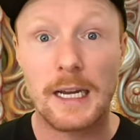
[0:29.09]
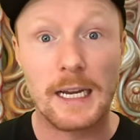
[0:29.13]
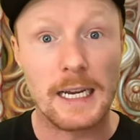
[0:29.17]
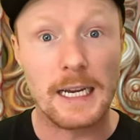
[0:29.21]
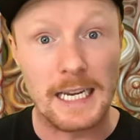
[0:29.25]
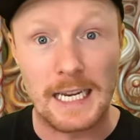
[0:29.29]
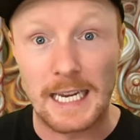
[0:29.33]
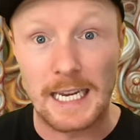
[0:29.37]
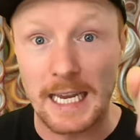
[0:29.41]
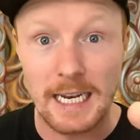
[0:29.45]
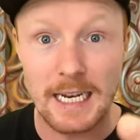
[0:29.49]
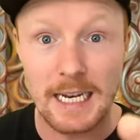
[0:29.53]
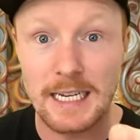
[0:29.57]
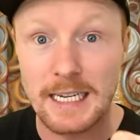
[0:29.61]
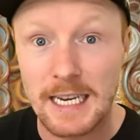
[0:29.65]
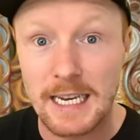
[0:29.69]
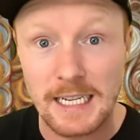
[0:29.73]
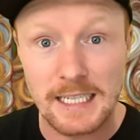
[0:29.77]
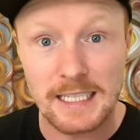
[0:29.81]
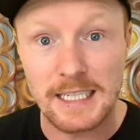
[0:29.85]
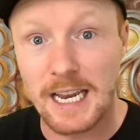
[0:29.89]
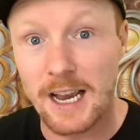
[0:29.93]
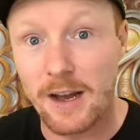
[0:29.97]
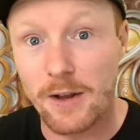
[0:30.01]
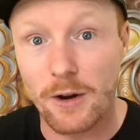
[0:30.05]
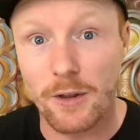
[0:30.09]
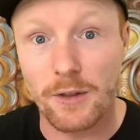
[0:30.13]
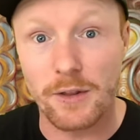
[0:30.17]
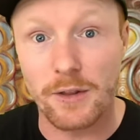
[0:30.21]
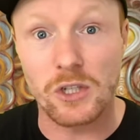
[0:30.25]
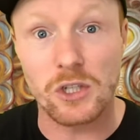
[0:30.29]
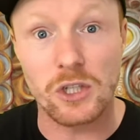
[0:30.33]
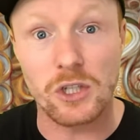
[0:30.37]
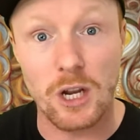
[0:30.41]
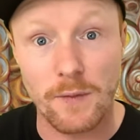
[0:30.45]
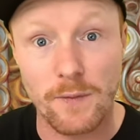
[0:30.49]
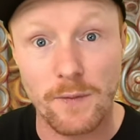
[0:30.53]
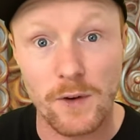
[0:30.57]
Get a discount on the
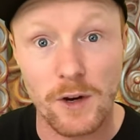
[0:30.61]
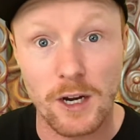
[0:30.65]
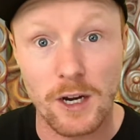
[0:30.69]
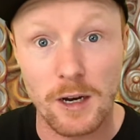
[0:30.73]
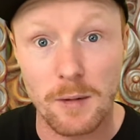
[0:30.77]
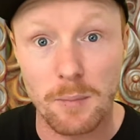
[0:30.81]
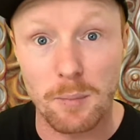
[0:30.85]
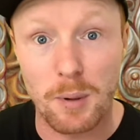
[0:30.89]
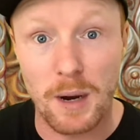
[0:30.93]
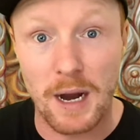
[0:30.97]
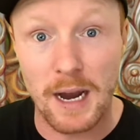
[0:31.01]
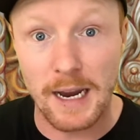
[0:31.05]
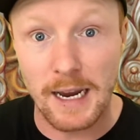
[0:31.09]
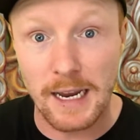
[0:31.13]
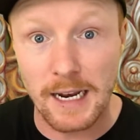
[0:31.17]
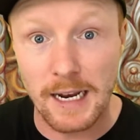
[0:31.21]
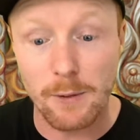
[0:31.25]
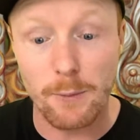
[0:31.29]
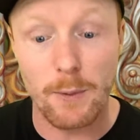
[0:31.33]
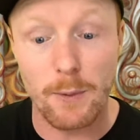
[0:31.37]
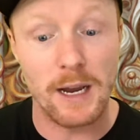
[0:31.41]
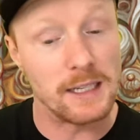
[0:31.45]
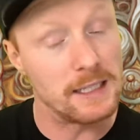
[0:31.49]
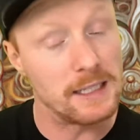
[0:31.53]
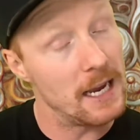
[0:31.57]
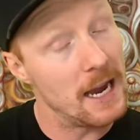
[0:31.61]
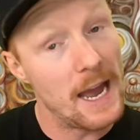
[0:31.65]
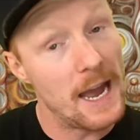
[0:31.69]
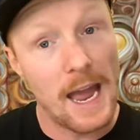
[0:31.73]
stuff you're going to buy anyways.